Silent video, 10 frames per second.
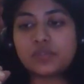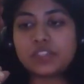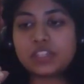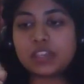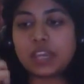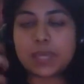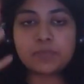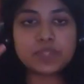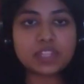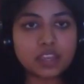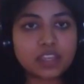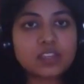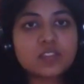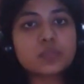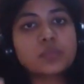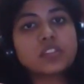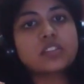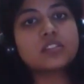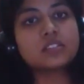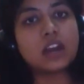We empathize
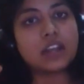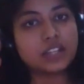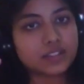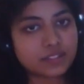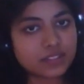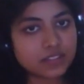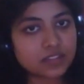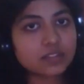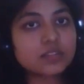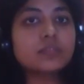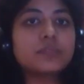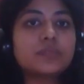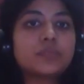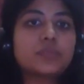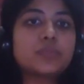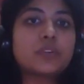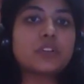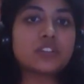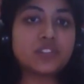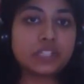with the artisans who
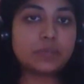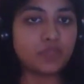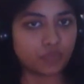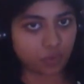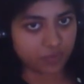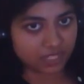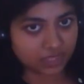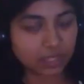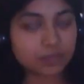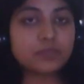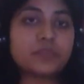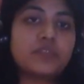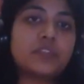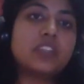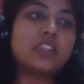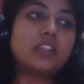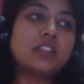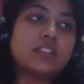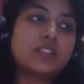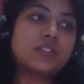are still performing them. We
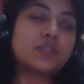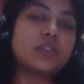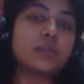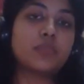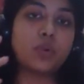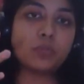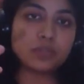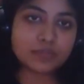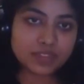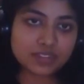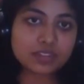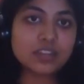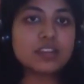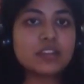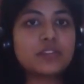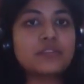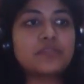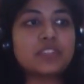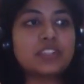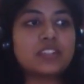listen to their problems.
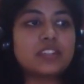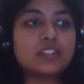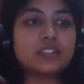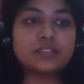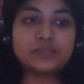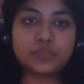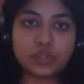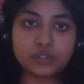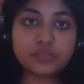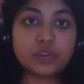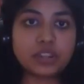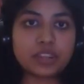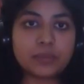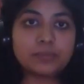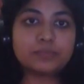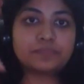We work for them.